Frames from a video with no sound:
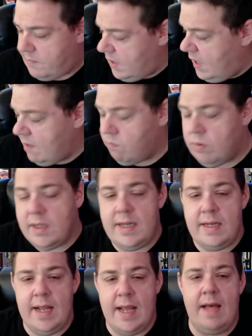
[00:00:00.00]
and they really
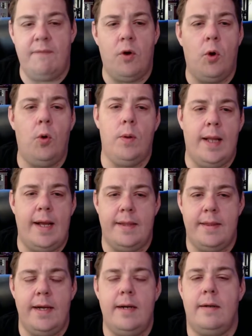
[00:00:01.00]
didn't have a whole lot
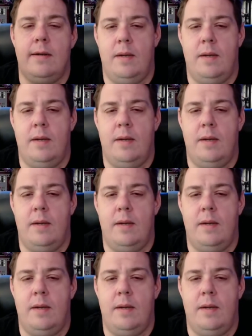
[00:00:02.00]
there.